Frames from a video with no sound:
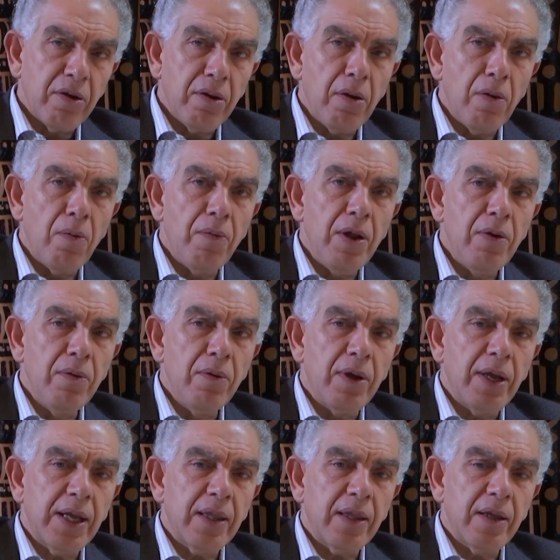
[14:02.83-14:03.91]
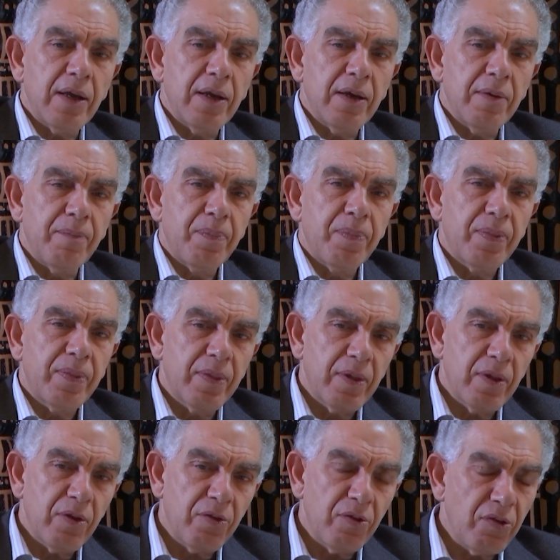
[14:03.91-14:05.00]
we look at
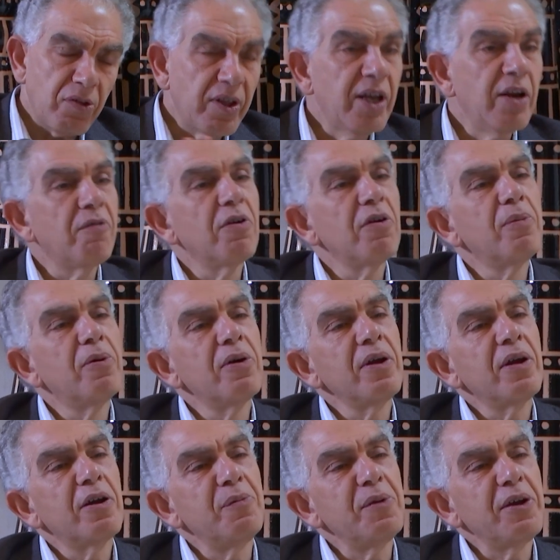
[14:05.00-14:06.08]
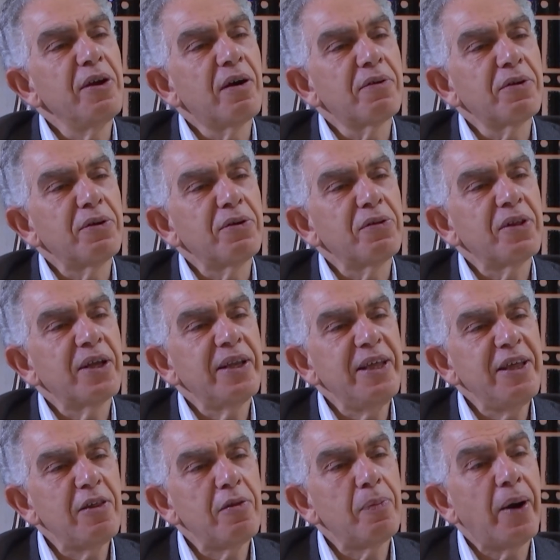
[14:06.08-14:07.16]
the state of global economic governance, that
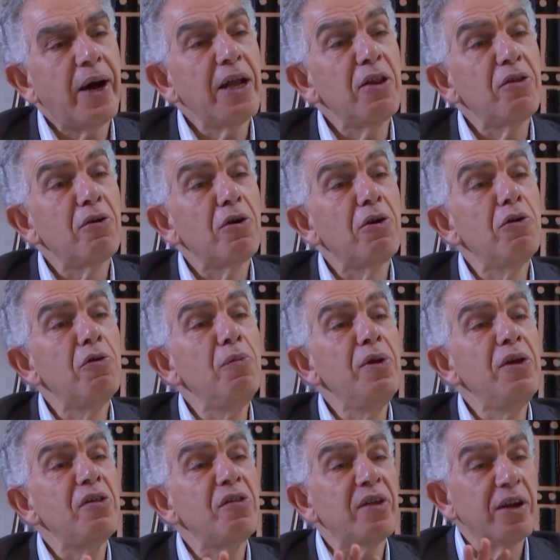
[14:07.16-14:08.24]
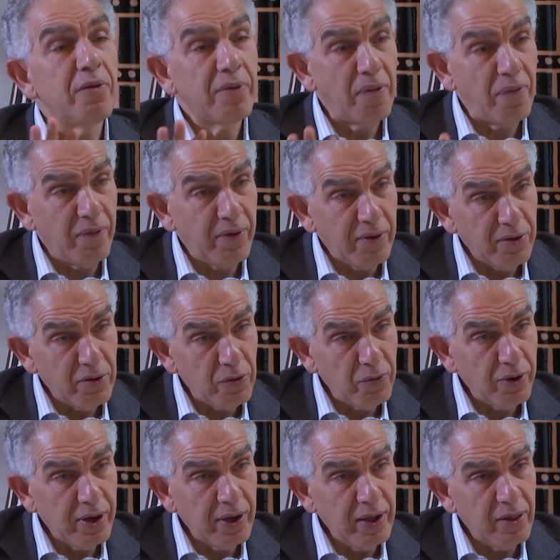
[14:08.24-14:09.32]
despite the gloomy state of affairs
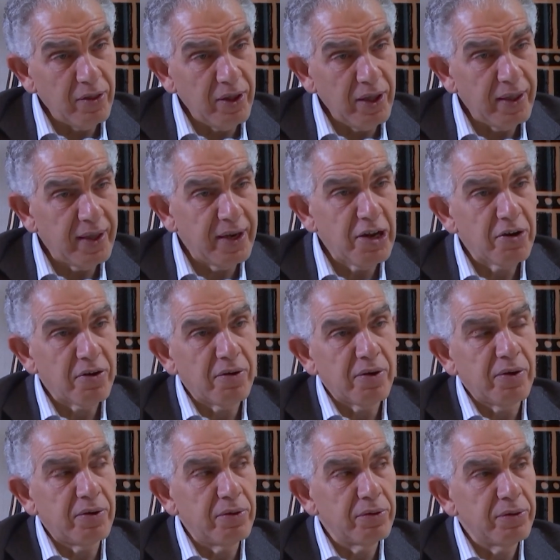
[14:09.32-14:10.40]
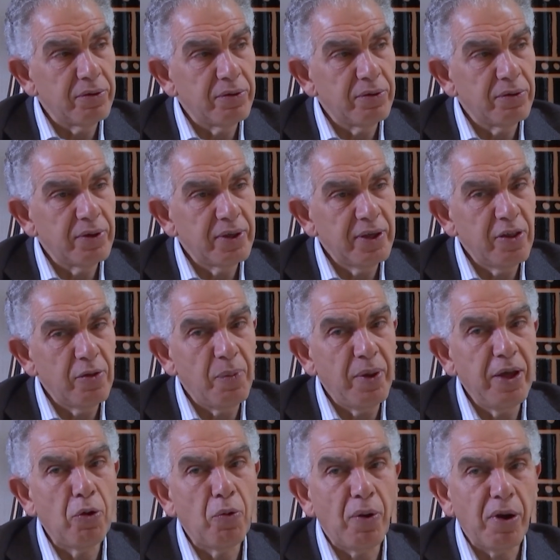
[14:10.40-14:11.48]
where the international order is
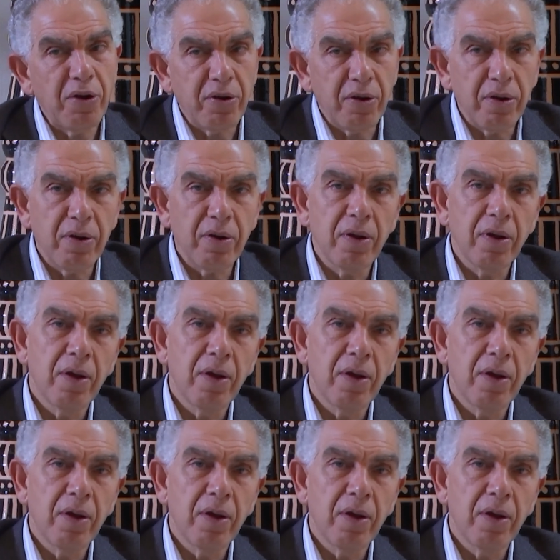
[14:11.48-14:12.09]
being questioned,